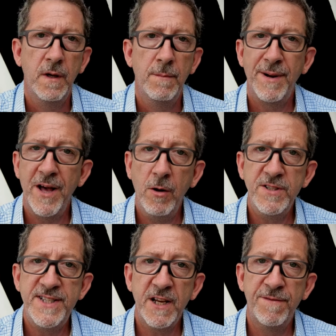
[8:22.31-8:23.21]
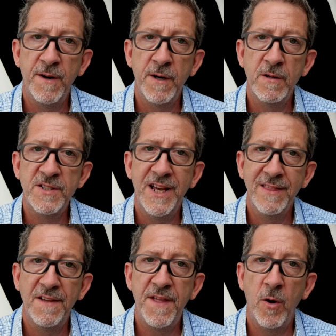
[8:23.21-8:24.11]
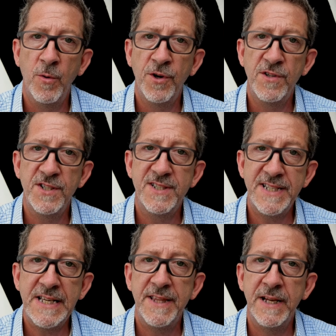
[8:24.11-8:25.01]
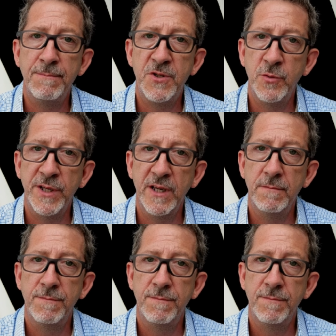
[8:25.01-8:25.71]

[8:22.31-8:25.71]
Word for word: But I always take photos and let the owners see that I'm doing it.